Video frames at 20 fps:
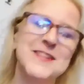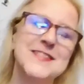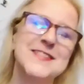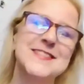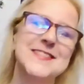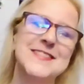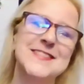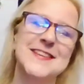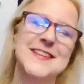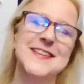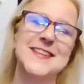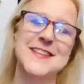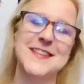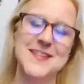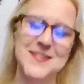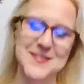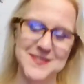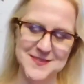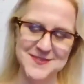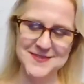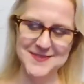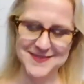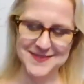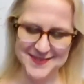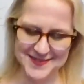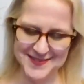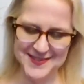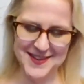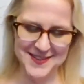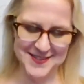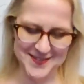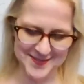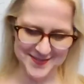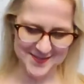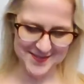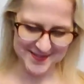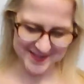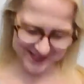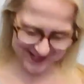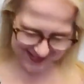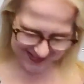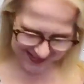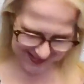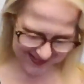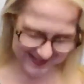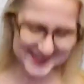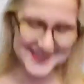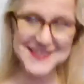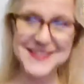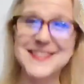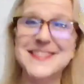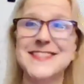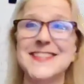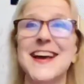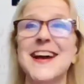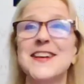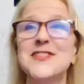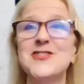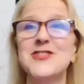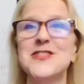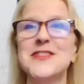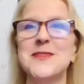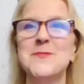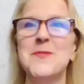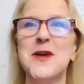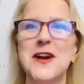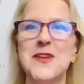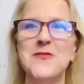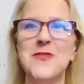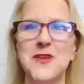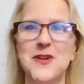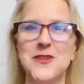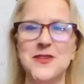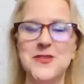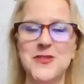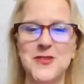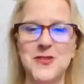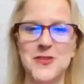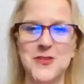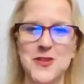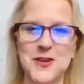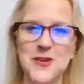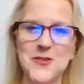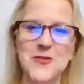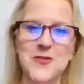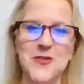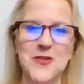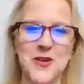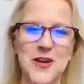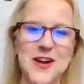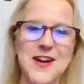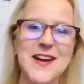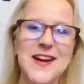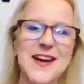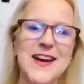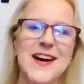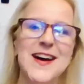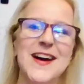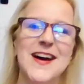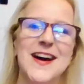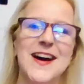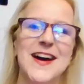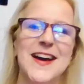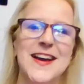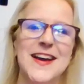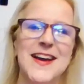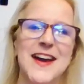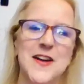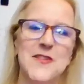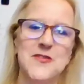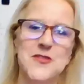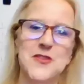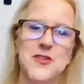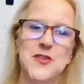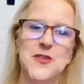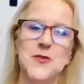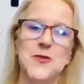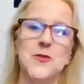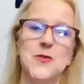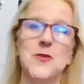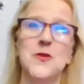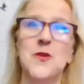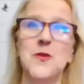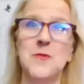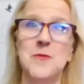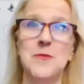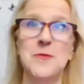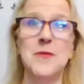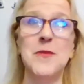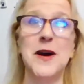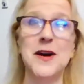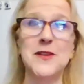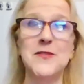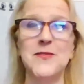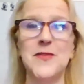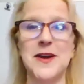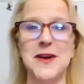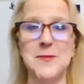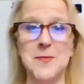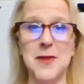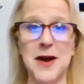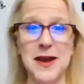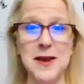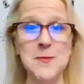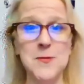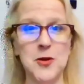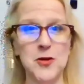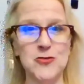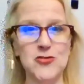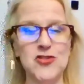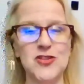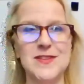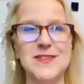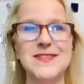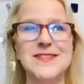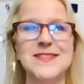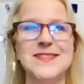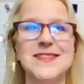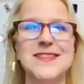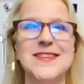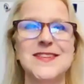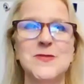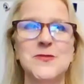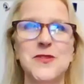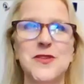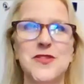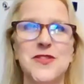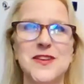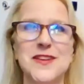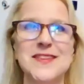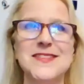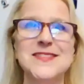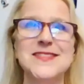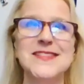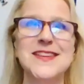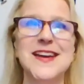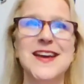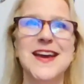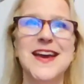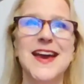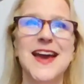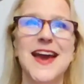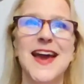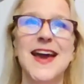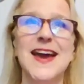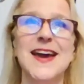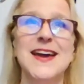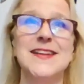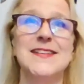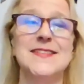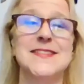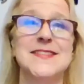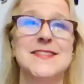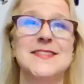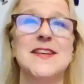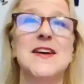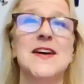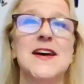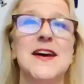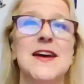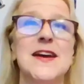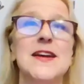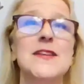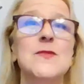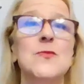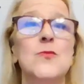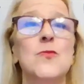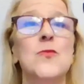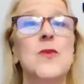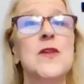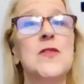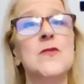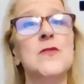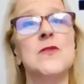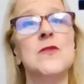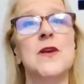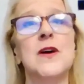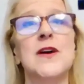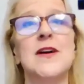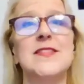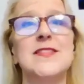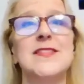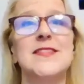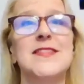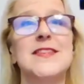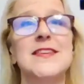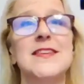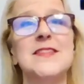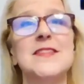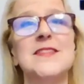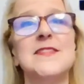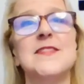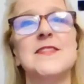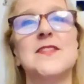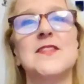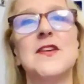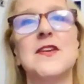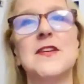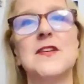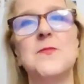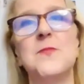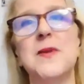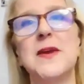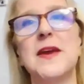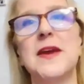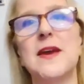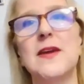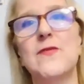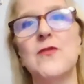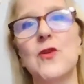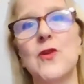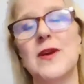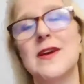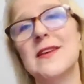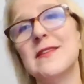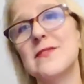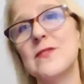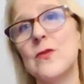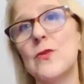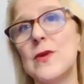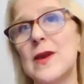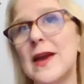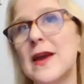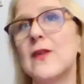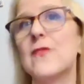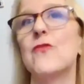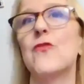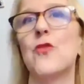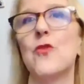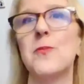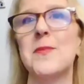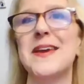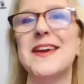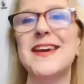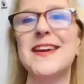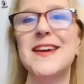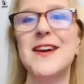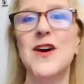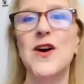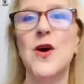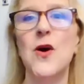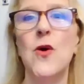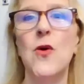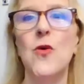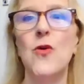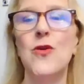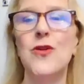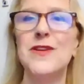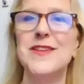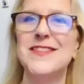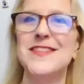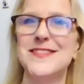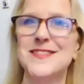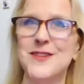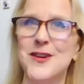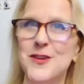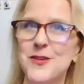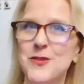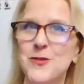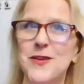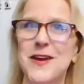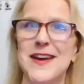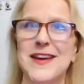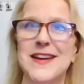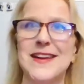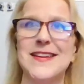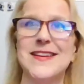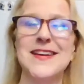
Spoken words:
it's like, no, this is actually my fault. So therefore, I have to modify my emotions with this and decide whether or not this kind of behavior is okay for me or it is not okay.